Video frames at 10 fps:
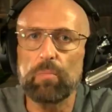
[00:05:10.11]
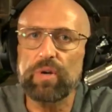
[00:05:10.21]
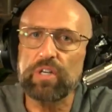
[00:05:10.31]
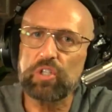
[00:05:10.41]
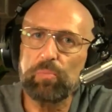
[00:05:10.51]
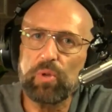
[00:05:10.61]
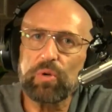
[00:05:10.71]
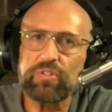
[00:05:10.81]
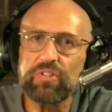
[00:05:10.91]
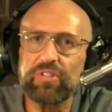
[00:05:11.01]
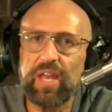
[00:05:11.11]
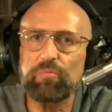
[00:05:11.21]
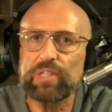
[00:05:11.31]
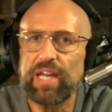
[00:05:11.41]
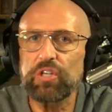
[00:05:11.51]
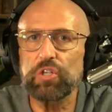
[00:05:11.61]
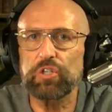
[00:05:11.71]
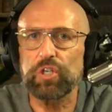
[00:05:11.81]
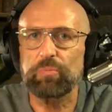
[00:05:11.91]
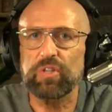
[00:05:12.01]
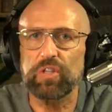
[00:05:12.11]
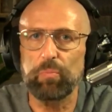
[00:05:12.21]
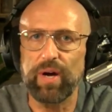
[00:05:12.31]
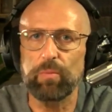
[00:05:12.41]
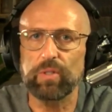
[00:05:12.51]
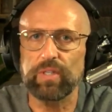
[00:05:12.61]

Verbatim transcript: but it explores the same relationships that the Bible